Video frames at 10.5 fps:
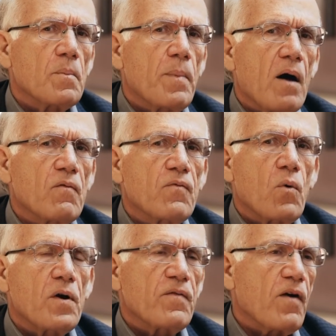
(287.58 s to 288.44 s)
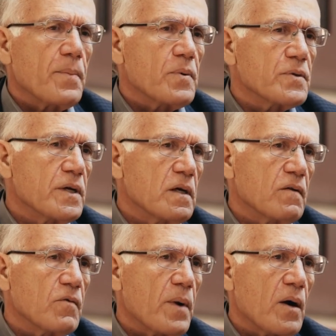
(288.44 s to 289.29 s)
about 45%
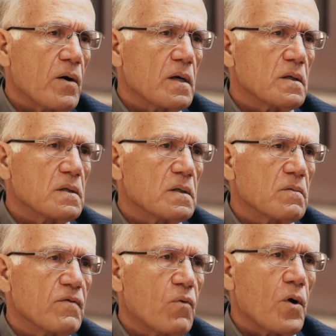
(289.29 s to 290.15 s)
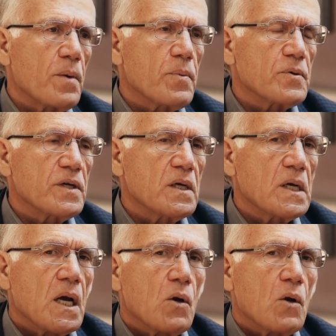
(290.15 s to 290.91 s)
of Americans, 40%,